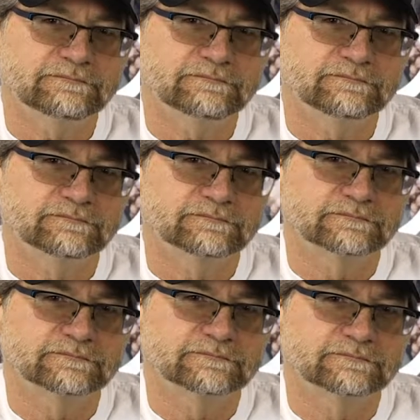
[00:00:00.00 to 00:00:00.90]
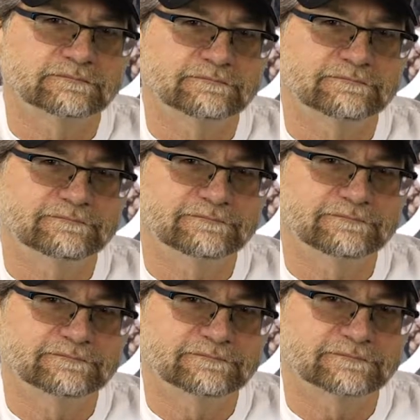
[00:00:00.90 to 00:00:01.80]

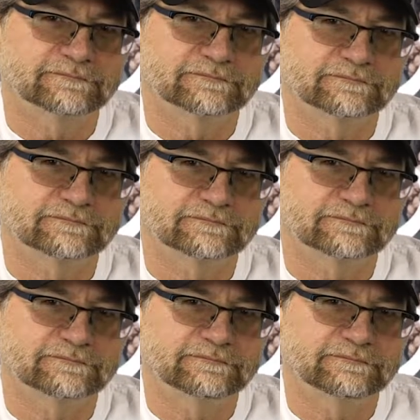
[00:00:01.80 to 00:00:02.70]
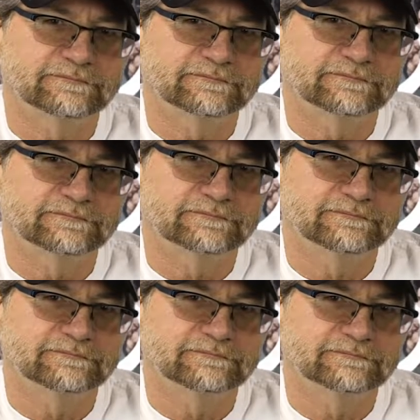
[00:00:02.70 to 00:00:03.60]

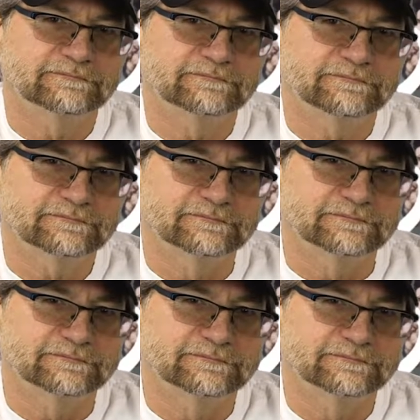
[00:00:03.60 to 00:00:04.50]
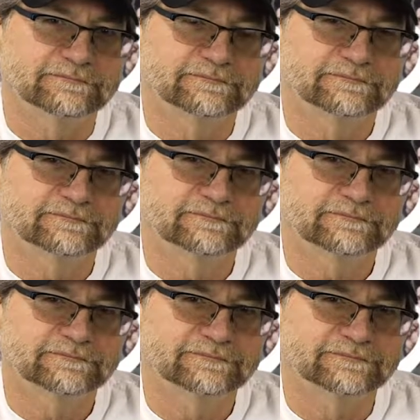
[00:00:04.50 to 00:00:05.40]

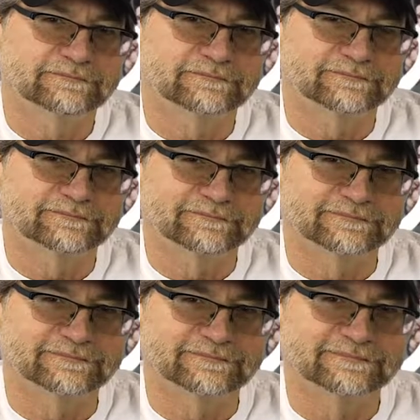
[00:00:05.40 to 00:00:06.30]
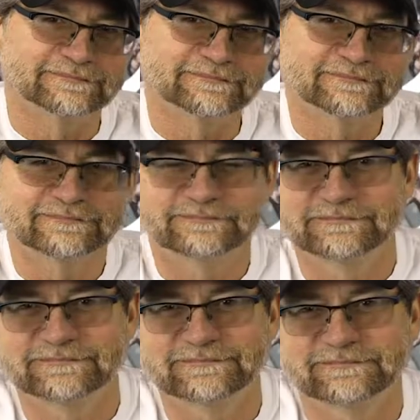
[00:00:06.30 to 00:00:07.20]

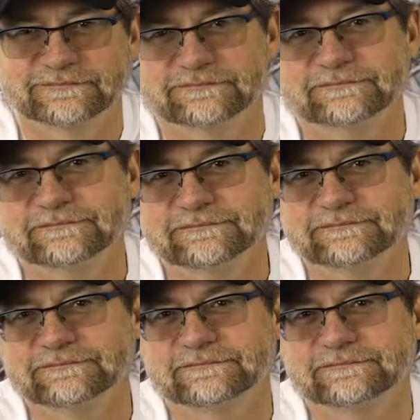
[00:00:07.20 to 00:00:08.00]
This person isn't speaking.